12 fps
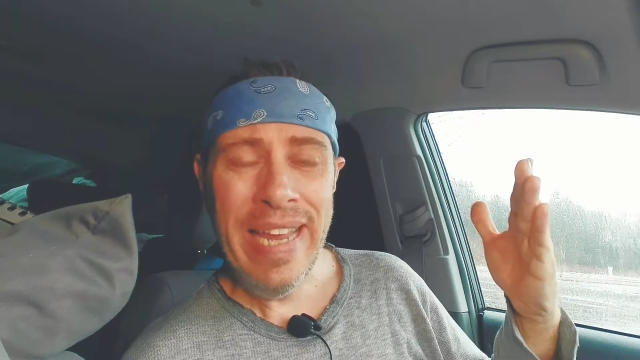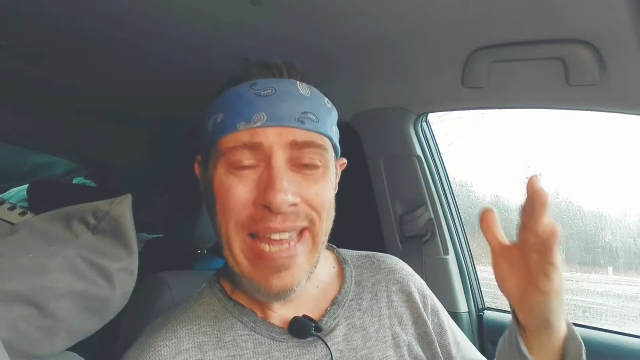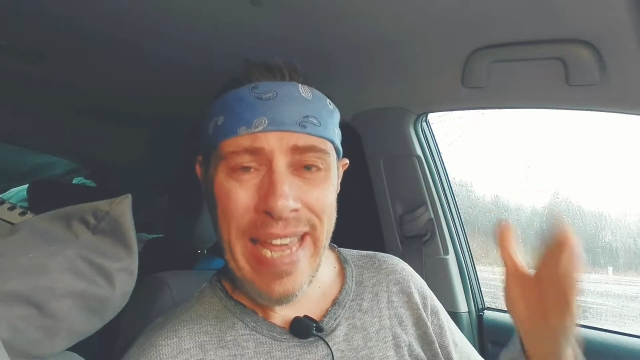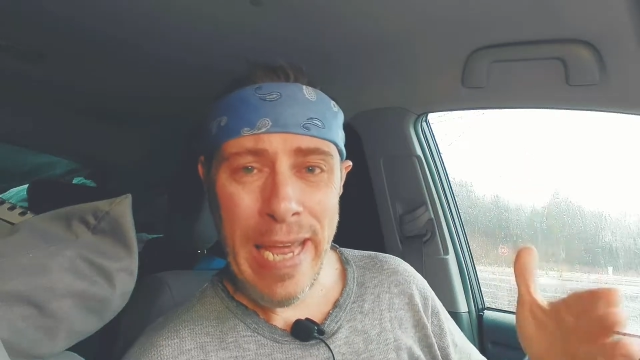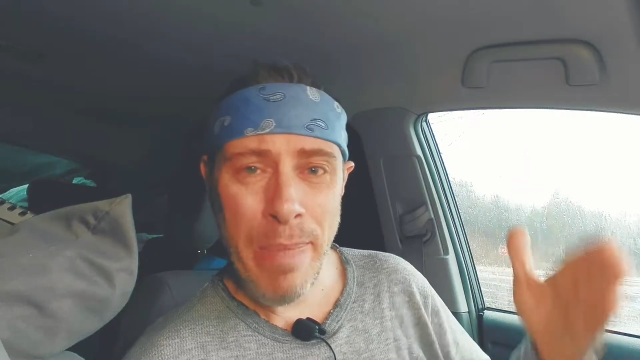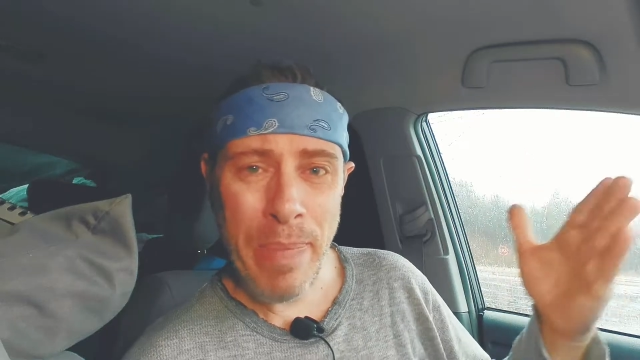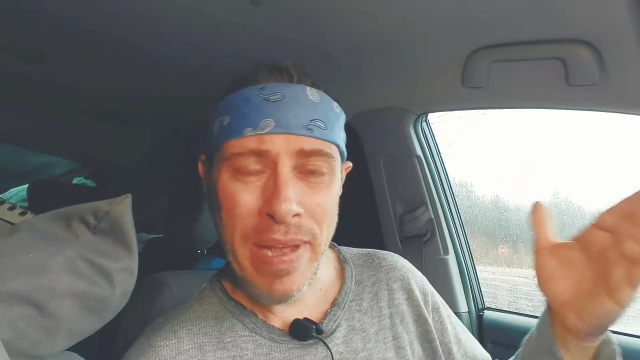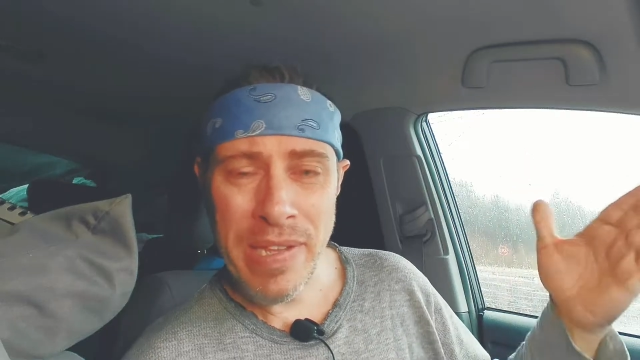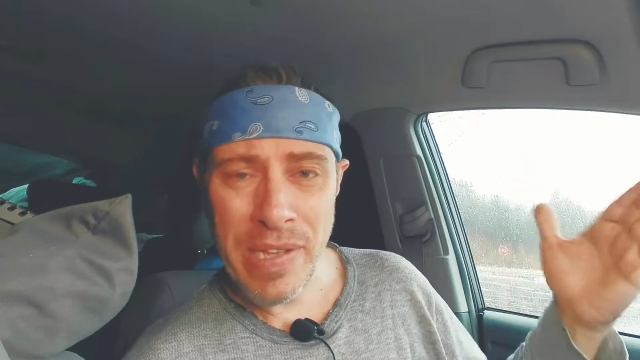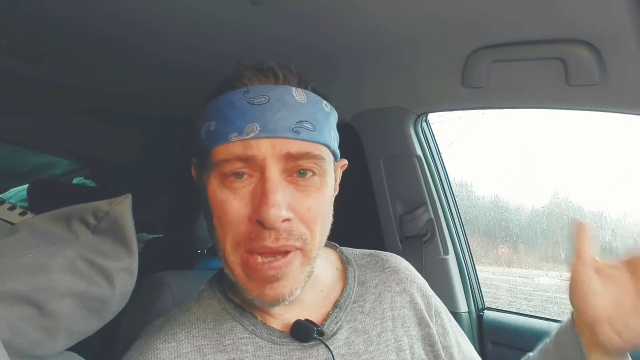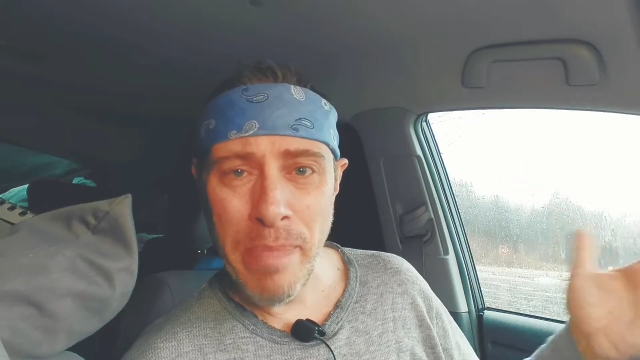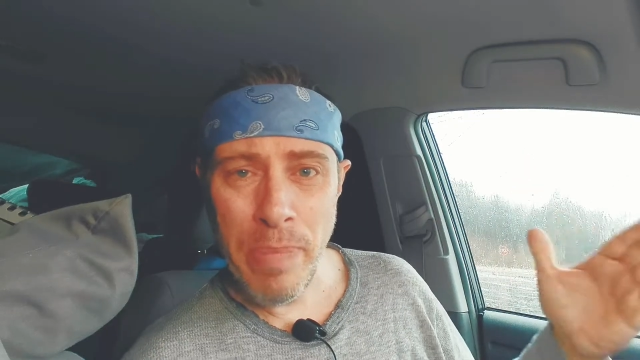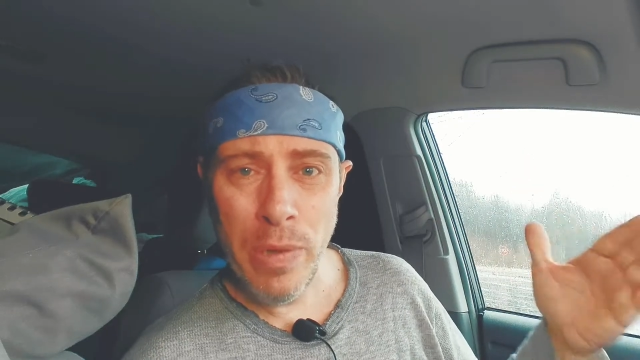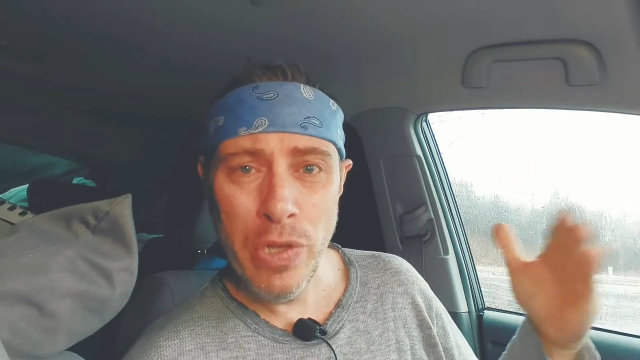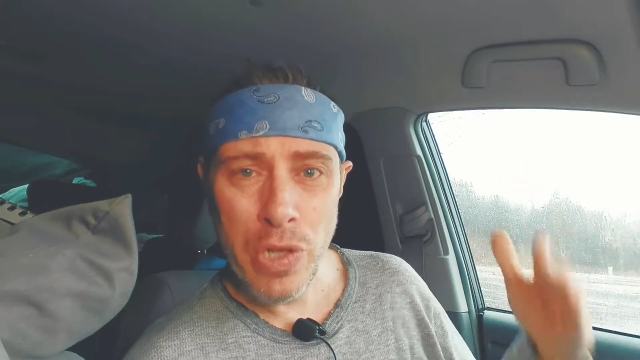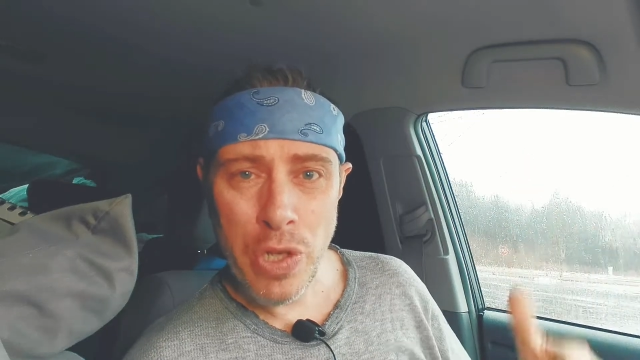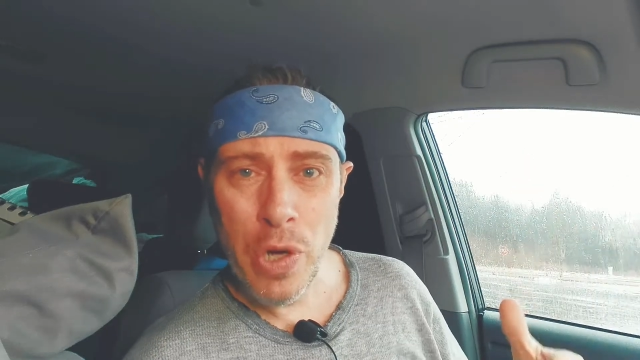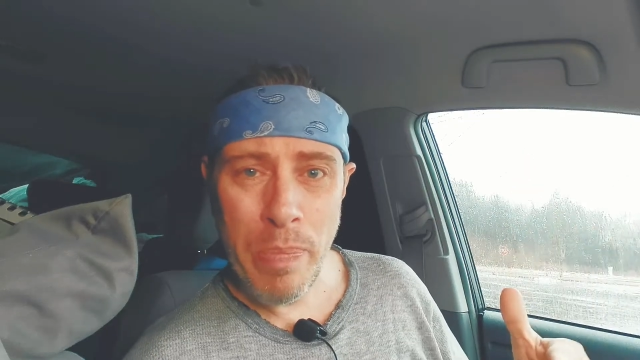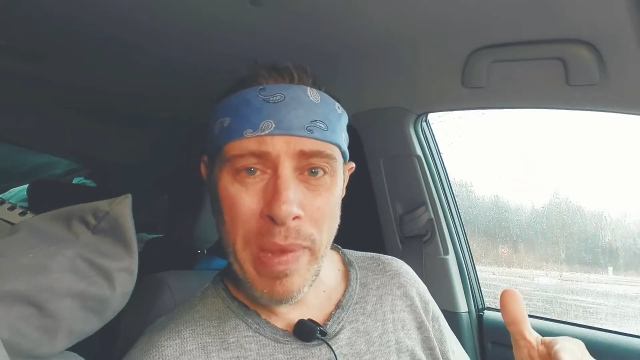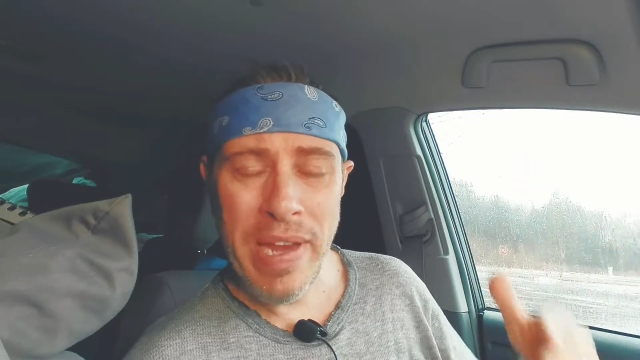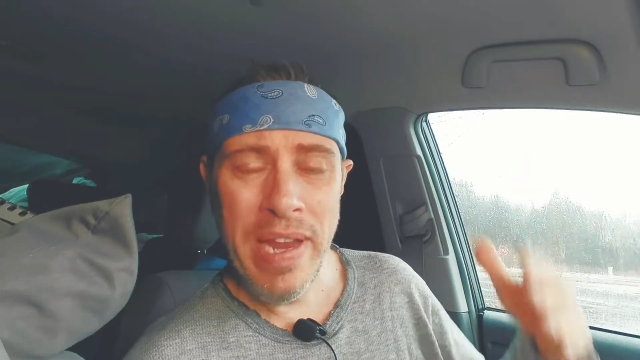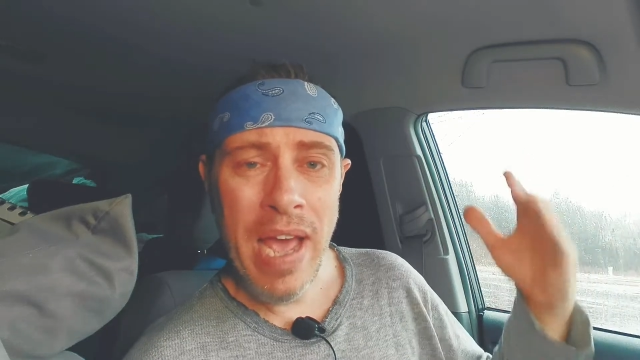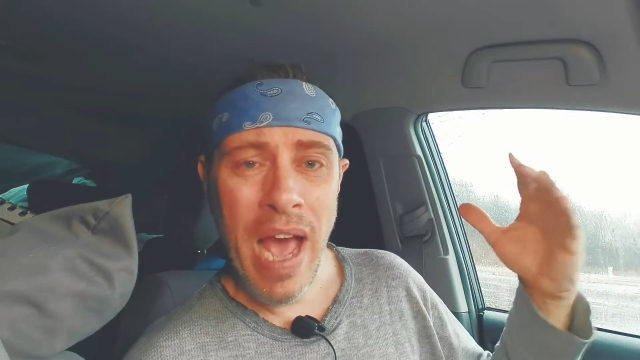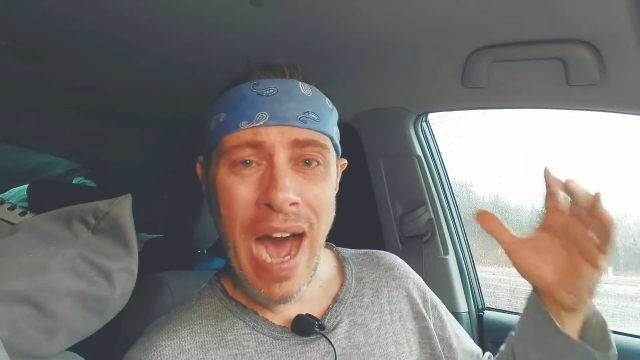Keep it simple, stupid.